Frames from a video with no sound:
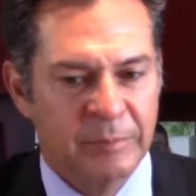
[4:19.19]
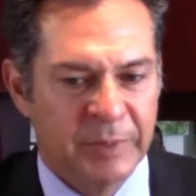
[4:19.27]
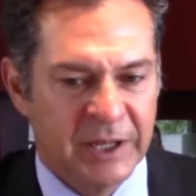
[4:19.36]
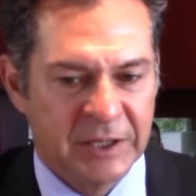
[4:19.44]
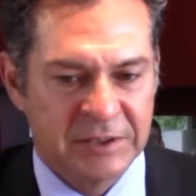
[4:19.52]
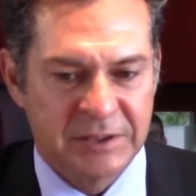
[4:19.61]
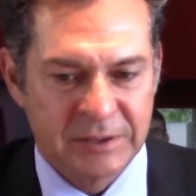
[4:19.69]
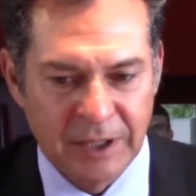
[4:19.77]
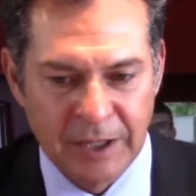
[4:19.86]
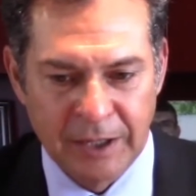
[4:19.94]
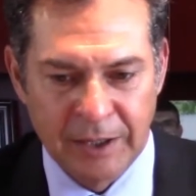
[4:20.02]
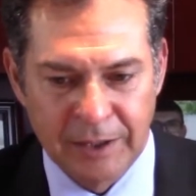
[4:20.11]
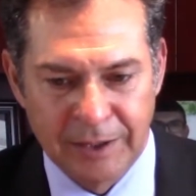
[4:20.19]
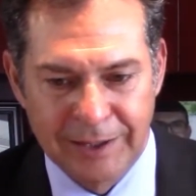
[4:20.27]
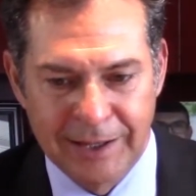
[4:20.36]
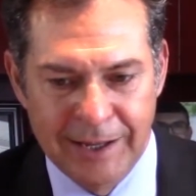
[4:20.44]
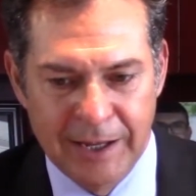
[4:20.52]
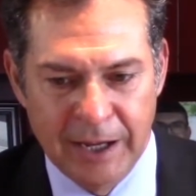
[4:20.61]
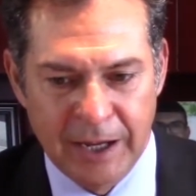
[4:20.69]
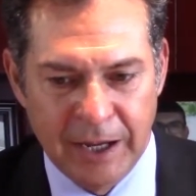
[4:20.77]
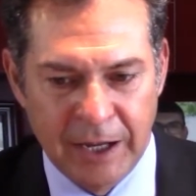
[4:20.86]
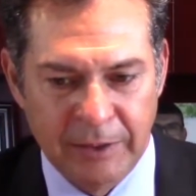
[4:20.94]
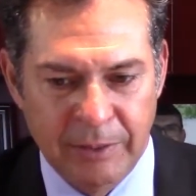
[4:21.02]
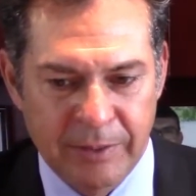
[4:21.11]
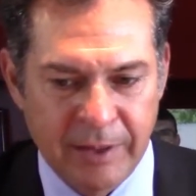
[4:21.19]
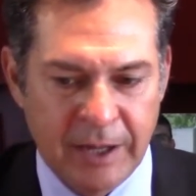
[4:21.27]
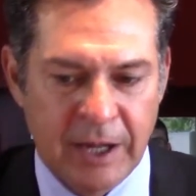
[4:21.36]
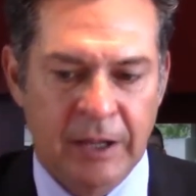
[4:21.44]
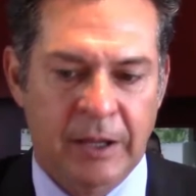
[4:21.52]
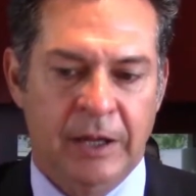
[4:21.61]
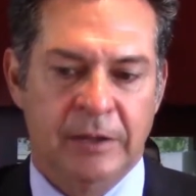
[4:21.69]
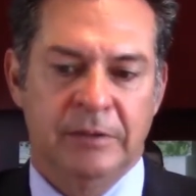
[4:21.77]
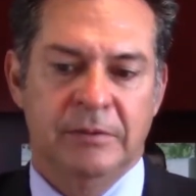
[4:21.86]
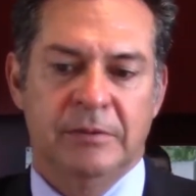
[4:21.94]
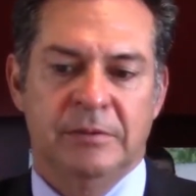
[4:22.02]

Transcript: because I think I like